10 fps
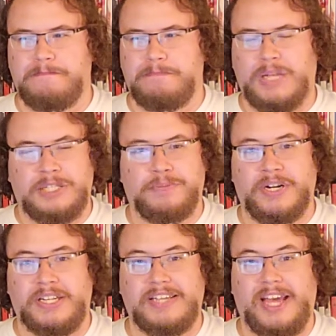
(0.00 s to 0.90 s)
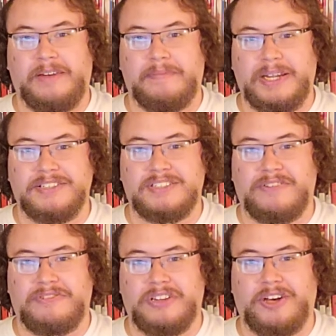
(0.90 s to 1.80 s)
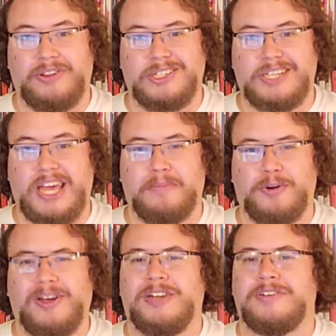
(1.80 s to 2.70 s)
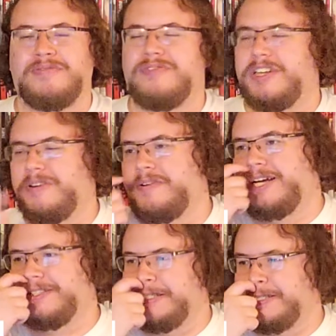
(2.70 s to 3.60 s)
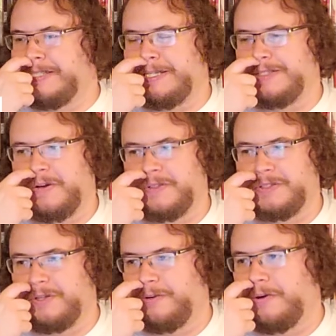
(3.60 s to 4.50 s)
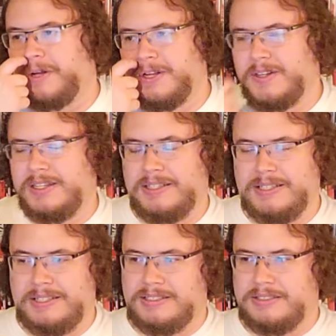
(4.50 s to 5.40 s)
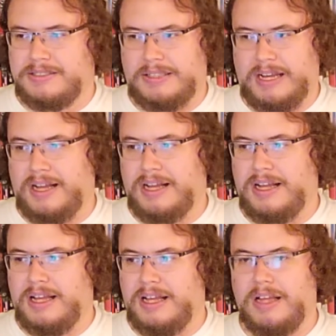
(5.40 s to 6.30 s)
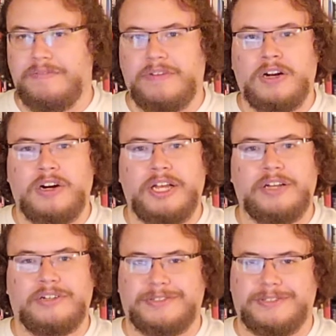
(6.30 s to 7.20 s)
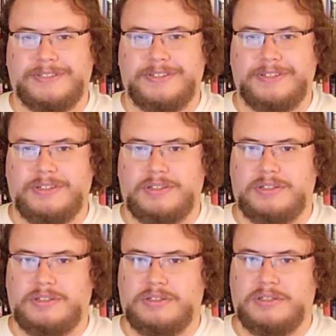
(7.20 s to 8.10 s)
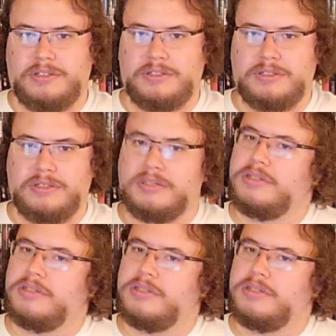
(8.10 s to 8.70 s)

It's pretty tame. It is definitely on the tamer end of video nasties and it's also not very interesting.